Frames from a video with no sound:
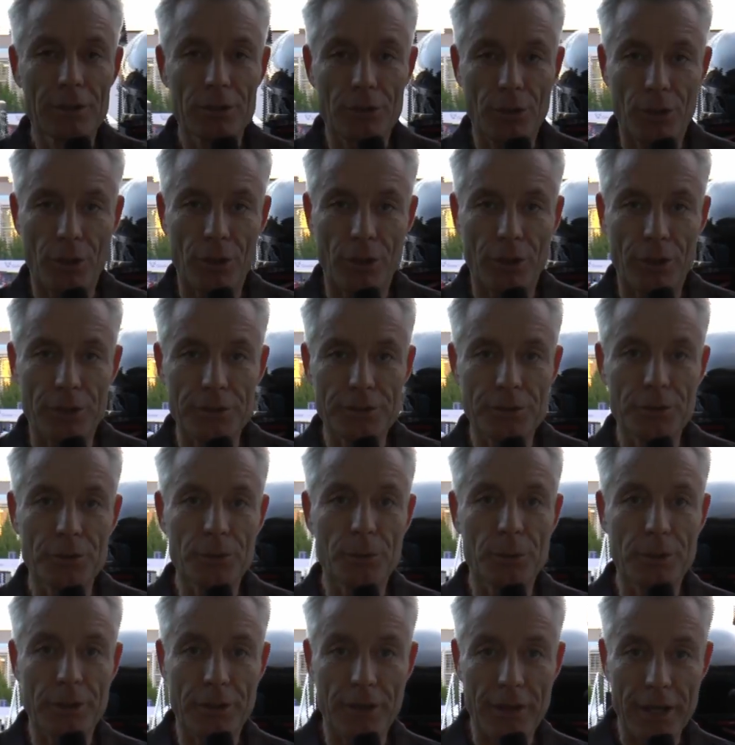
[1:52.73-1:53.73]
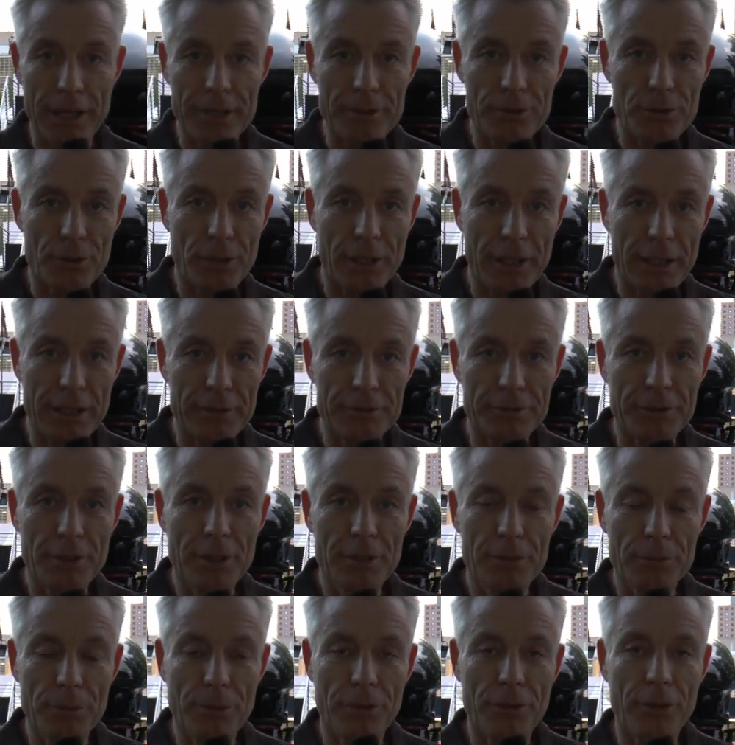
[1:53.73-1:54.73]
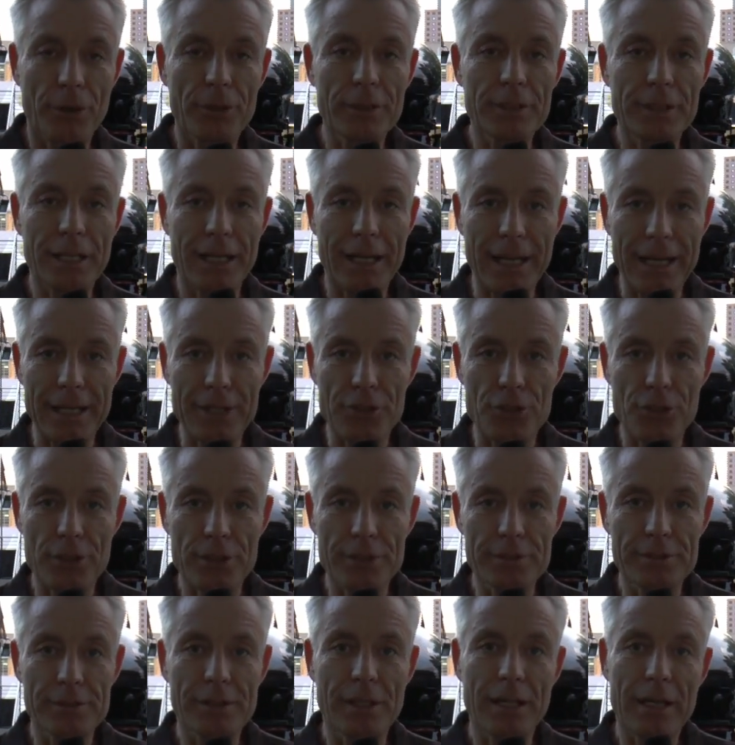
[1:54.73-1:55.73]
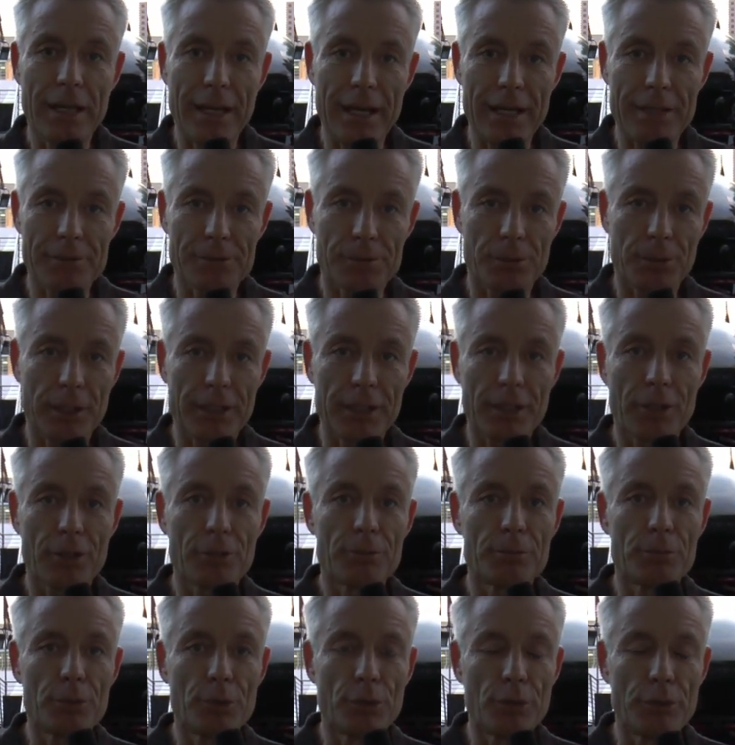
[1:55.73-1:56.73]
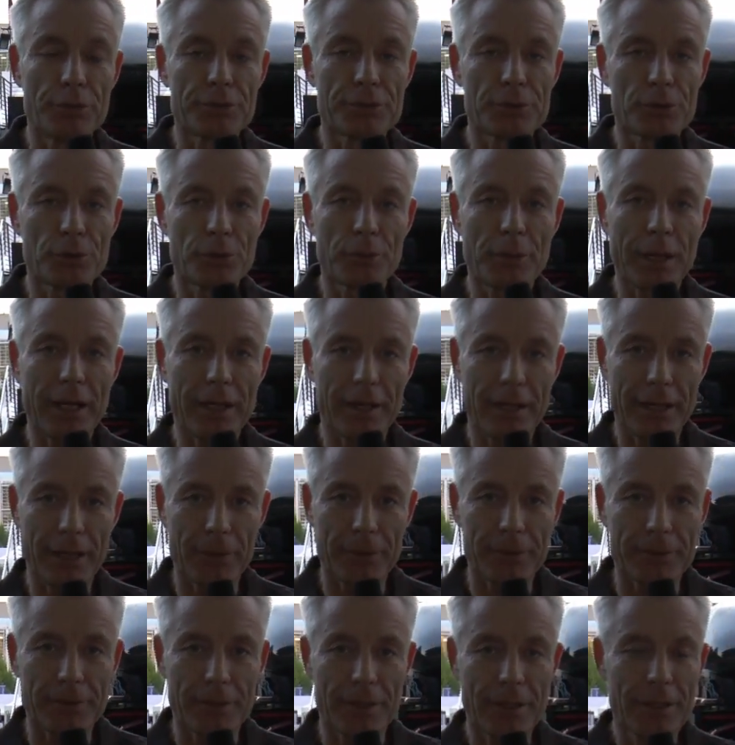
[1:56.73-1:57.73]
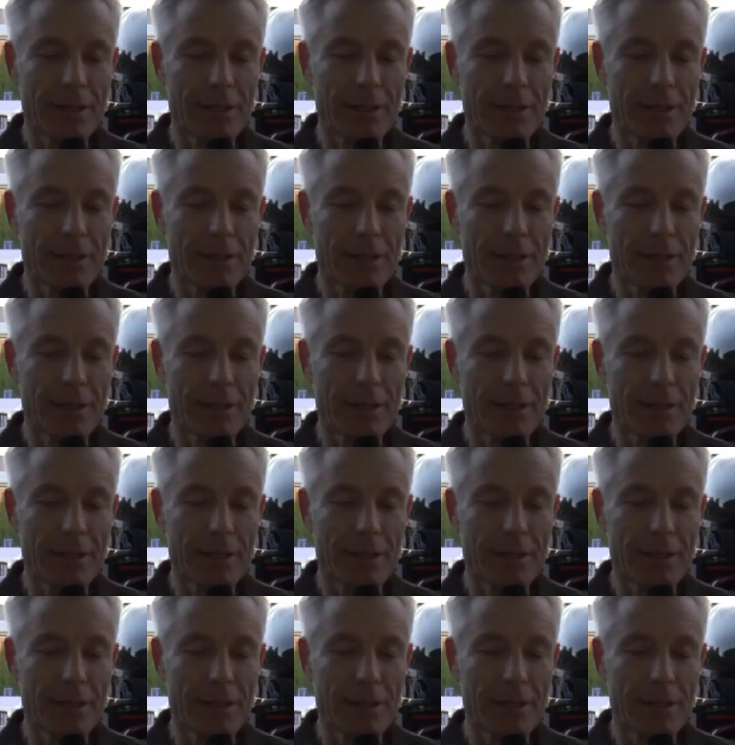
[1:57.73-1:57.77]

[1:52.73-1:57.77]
Toro Rosso will then drive with Honda engines as Renault moves to McLaren.